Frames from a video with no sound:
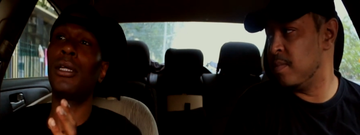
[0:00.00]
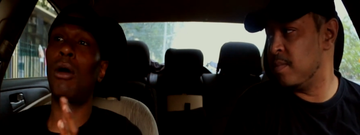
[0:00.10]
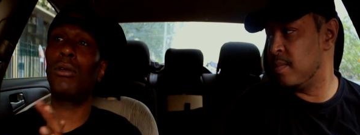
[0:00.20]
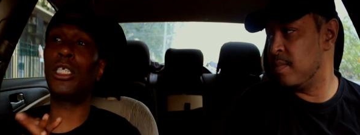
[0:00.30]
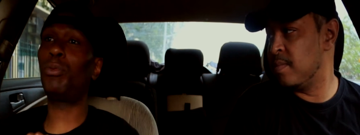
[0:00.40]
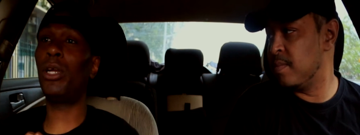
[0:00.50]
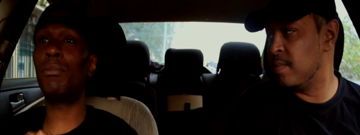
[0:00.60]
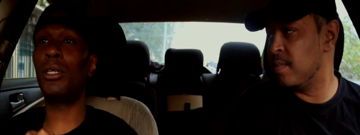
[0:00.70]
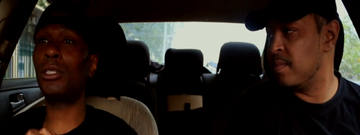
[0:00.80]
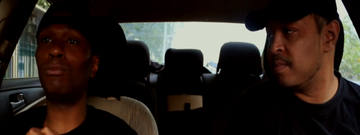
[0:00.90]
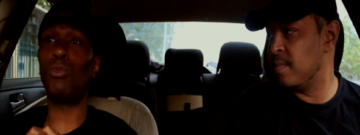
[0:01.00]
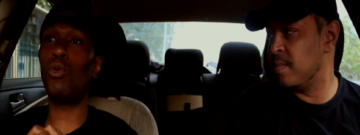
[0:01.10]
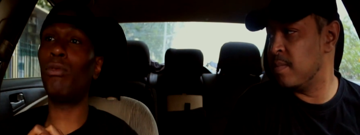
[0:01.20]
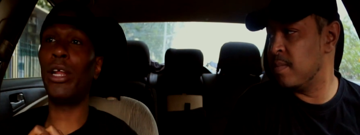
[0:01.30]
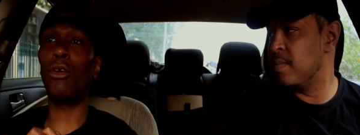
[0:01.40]
Speaker 1: I was just pretty much
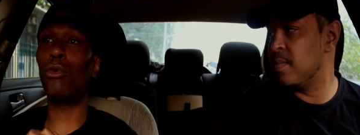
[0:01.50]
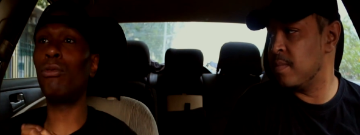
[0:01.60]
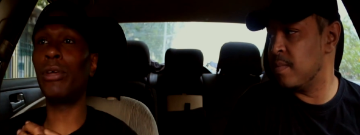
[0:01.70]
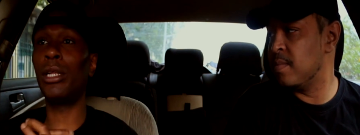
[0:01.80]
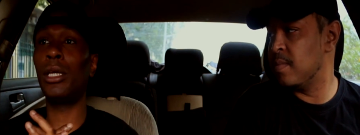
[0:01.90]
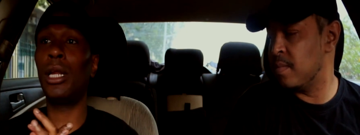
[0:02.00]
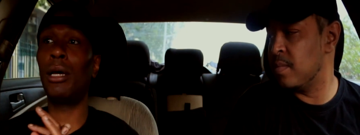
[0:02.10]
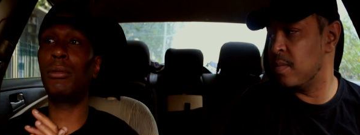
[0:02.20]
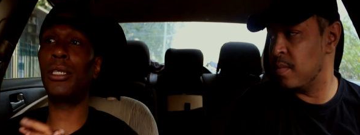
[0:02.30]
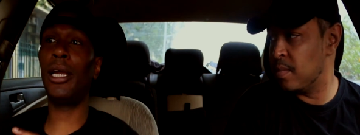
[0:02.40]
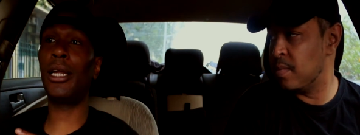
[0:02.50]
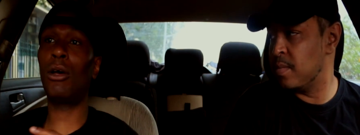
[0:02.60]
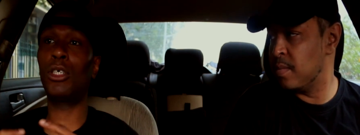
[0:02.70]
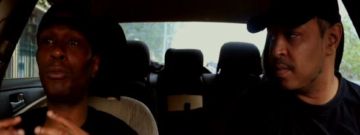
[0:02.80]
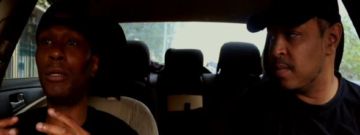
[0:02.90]
moving and grooving. You know what I'm saying?
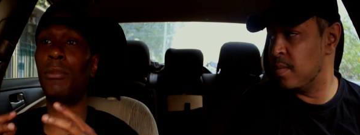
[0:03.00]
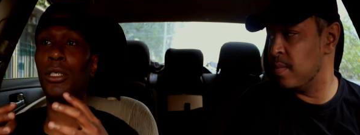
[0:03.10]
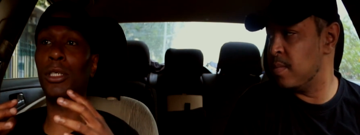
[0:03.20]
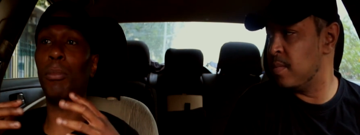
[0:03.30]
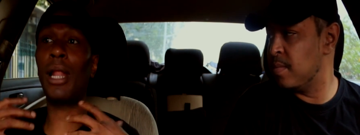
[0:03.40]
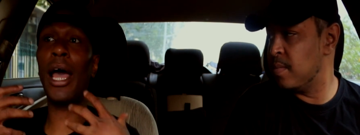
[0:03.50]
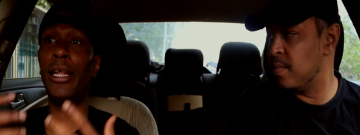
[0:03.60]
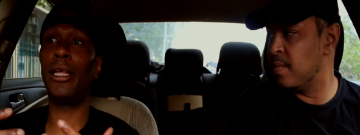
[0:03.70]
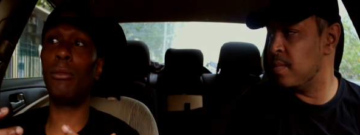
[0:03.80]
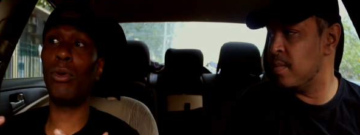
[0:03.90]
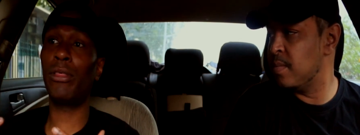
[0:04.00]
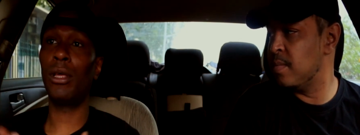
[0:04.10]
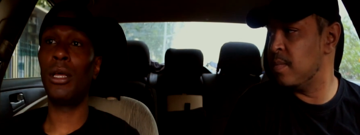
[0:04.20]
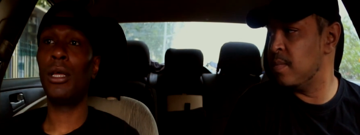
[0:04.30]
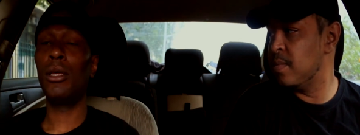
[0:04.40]
I was pretty much supplying them
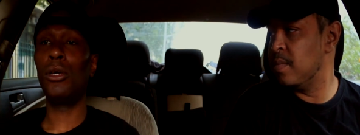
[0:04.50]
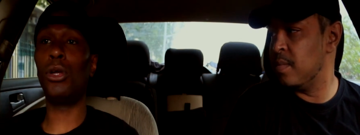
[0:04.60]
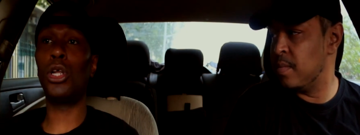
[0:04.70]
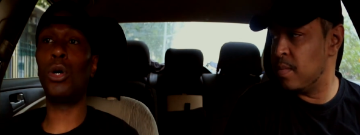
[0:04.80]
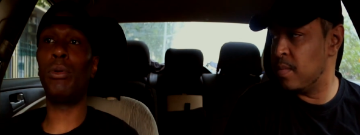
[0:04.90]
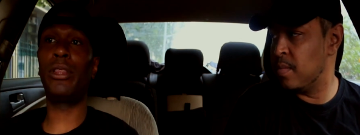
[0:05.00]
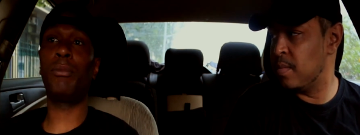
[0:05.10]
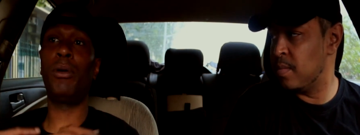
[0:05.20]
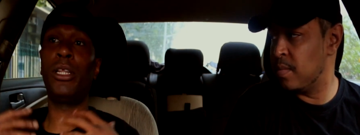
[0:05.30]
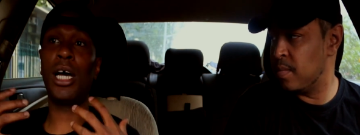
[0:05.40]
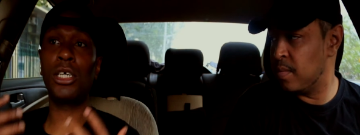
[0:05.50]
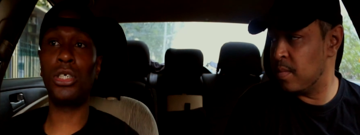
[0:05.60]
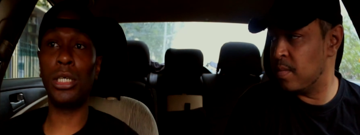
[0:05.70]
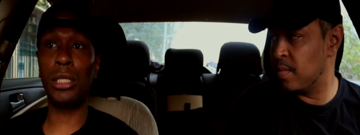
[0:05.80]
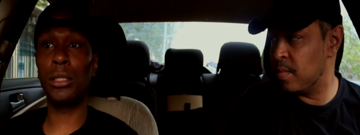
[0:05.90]
with you know, with the
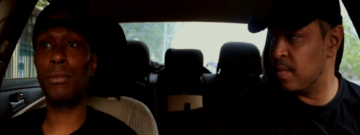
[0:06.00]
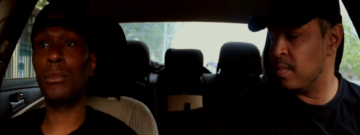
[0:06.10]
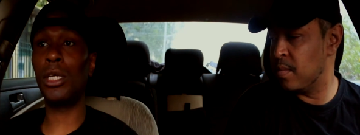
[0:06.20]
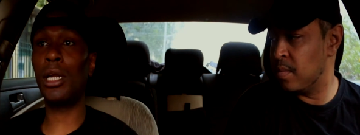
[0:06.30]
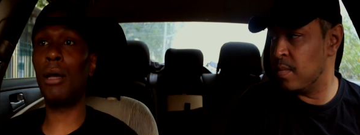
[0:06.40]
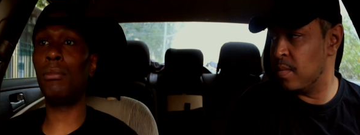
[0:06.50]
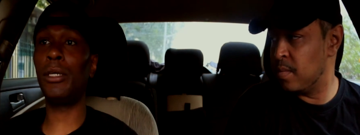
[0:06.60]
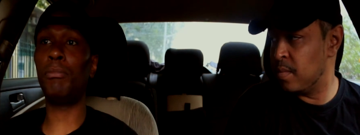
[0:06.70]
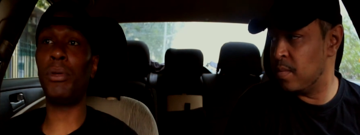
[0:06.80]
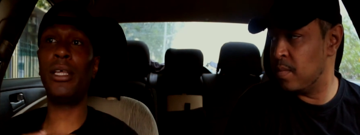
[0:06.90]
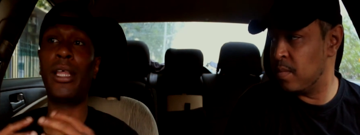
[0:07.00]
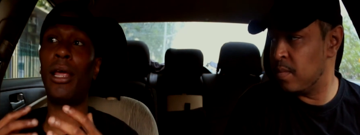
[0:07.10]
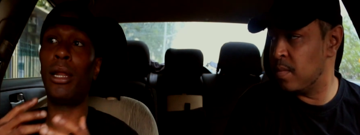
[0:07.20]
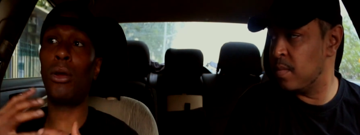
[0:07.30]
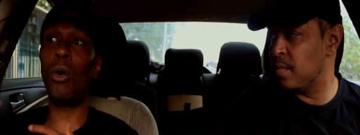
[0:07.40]
production, you know what I mean, being
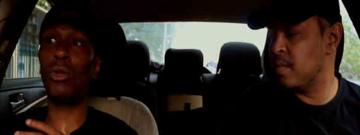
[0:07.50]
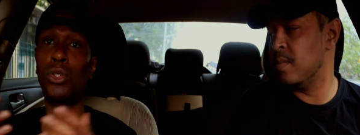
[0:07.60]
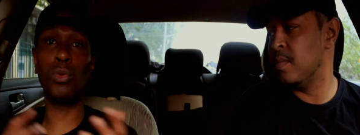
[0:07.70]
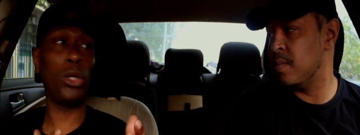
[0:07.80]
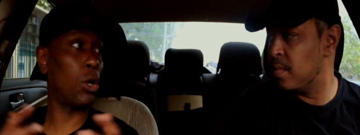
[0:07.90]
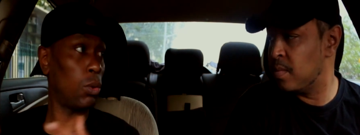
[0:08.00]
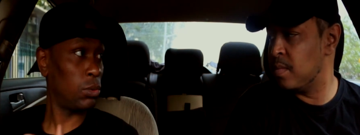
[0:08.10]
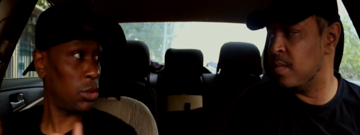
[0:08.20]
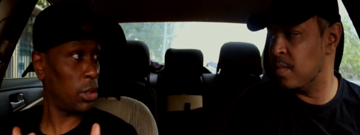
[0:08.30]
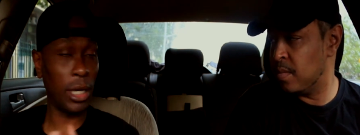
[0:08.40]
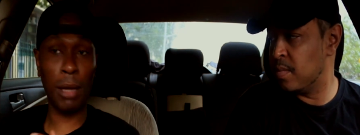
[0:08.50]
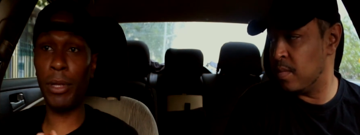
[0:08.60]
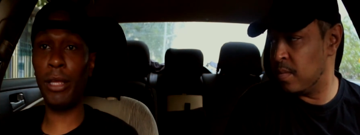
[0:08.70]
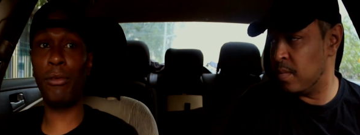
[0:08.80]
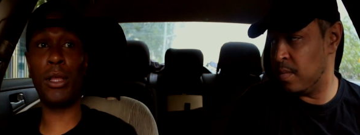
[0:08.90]
there at all studios, you know what
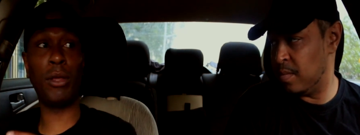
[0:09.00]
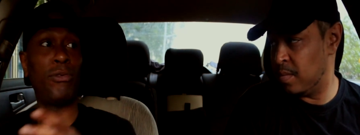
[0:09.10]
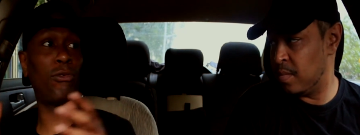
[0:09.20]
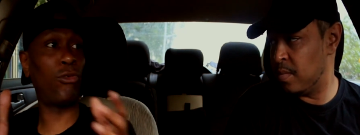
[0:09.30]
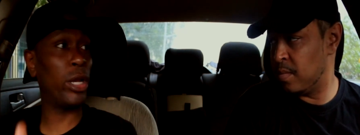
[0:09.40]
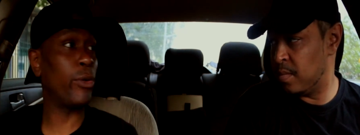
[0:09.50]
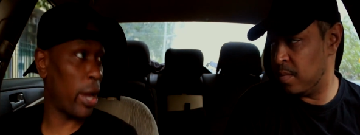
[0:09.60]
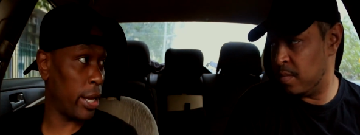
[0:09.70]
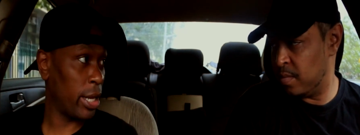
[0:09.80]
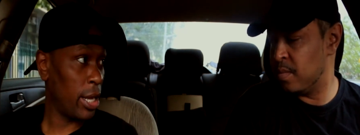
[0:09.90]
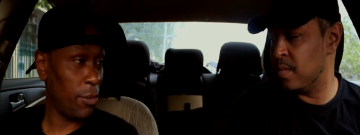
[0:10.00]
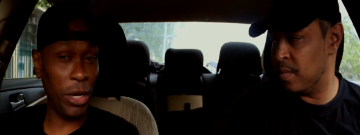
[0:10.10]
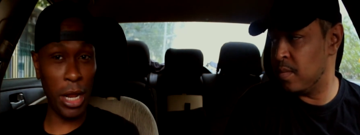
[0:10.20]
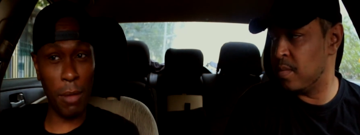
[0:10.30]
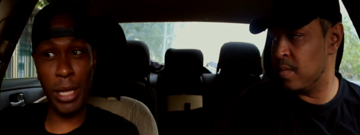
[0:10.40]
I mean, whether it's for Freeway,
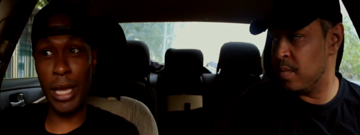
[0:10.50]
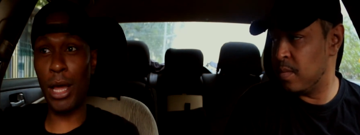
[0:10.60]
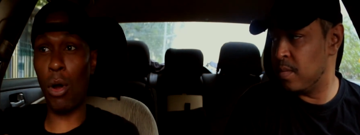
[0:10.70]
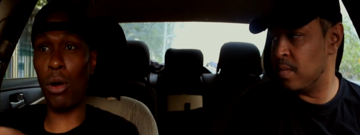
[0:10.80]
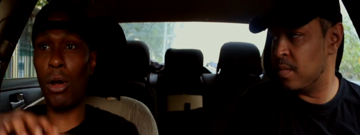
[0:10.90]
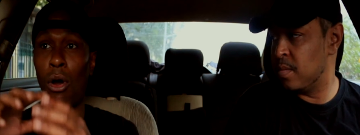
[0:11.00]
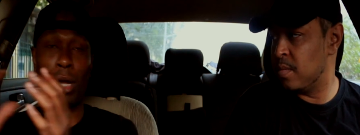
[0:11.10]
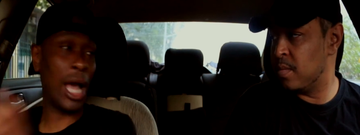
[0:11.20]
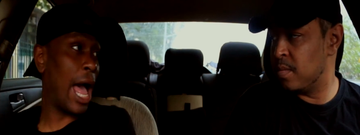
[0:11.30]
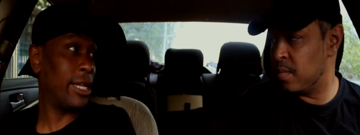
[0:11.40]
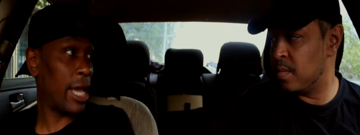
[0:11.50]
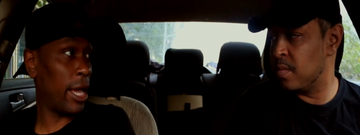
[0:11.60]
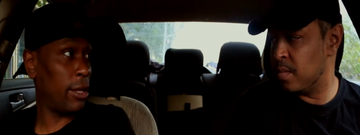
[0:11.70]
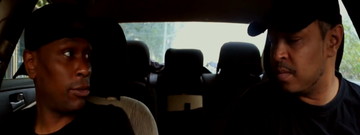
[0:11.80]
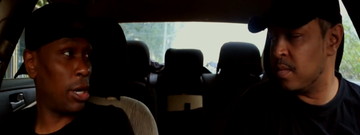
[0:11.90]
you know what I mean, or, or
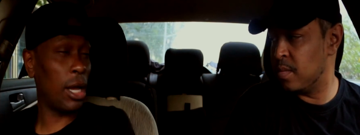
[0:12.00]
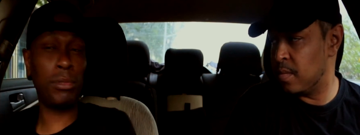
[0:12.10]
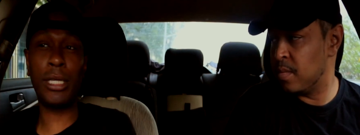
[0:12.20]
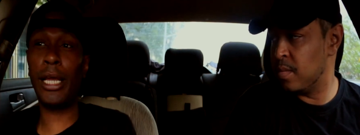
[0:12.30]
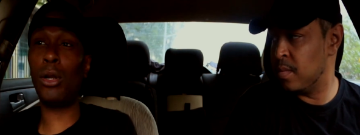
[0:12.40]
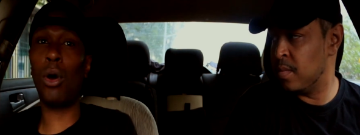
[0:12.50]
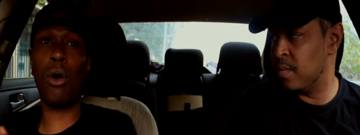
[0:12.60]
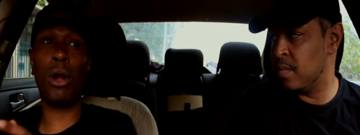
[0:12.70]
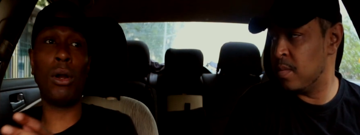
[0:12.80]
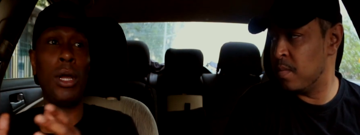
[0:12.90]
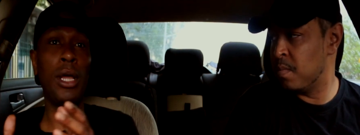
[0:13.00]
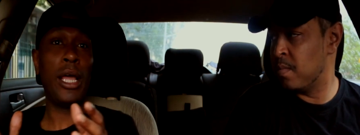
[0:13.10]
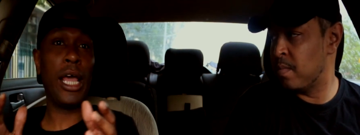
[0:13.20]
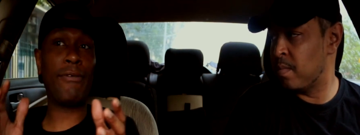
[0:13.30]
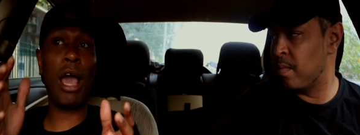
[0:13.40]
Kanye, you know what I'm saying, or
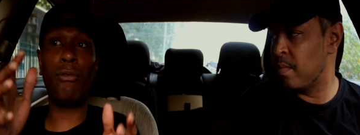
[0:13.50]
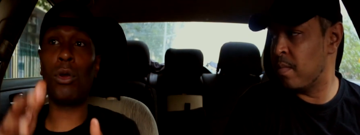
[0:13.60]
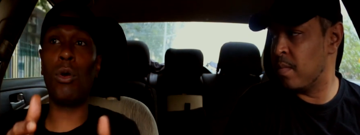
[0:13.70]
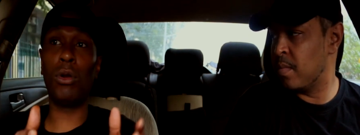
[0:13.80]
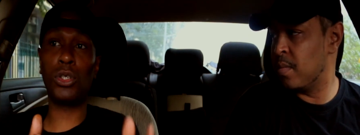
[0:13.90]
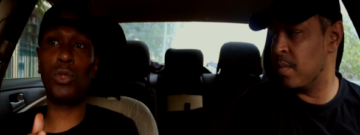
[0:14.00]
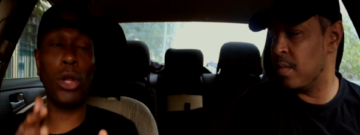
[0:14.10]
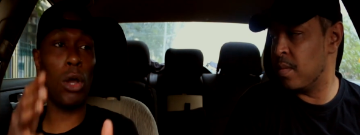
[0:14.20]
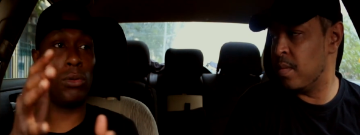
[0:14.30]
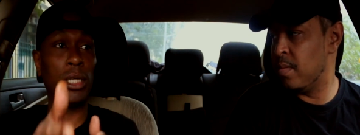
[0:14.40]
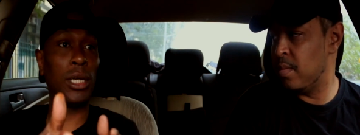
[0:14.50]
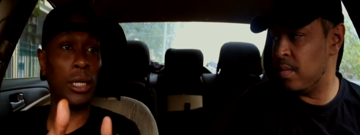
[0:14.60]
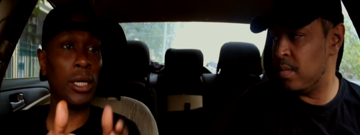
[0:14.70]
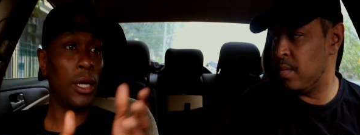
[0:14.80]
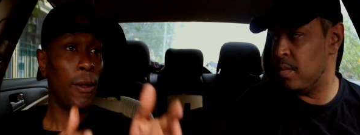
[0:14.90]
if I have to go to the studio to,